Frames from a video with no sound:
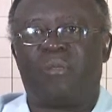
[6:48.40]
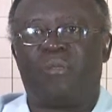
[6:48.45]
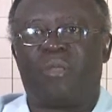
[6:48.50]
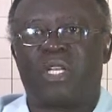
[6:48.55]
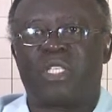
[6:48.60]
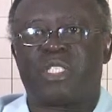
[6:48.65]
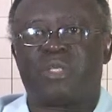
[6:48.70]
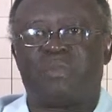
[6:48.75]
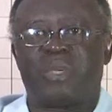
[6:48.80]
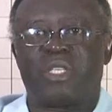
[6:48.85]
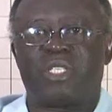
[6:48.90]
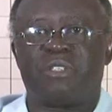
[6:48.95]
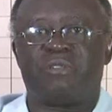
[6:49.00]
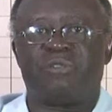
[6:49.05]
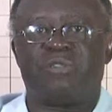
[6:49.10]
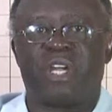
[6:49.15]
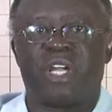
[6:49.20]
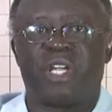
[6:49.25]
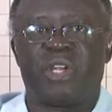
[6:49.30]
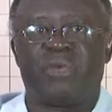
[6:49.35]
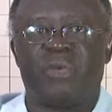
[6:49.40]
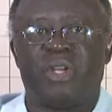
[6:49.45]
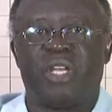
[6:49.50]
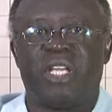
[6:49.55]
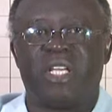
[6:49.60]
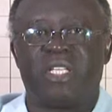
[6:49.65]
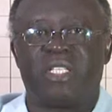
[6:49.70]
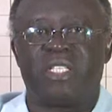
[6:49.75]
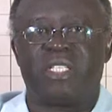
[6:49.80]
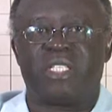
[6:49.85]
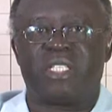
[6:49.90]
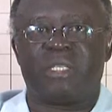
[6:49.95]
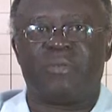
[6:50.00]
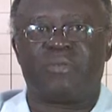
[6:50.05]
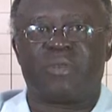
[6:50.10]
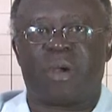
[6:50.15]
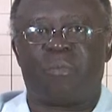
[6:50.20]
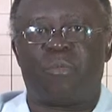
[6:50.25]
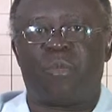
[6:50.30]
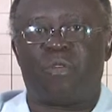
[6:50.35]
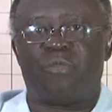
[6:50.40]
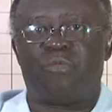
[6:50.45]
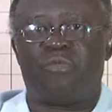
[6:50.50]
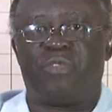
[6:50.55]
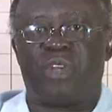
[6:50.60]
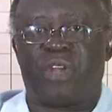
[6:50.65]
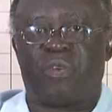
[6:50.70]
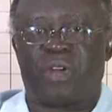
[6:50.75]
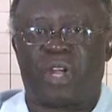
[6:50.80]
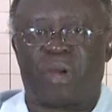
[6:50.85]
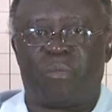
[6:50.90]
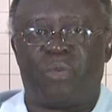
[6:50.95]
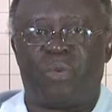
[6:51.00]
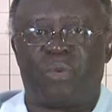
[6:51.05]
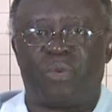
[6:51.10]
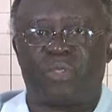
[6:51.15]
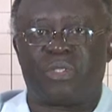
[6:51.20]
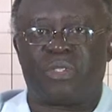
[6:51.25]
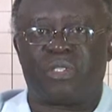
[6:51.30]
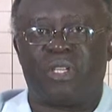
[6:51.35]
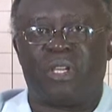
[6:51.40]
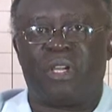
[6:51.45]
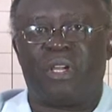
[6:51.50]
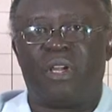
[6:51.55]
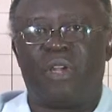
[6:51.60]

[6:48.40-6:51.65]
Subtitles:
by specifying relationships among variables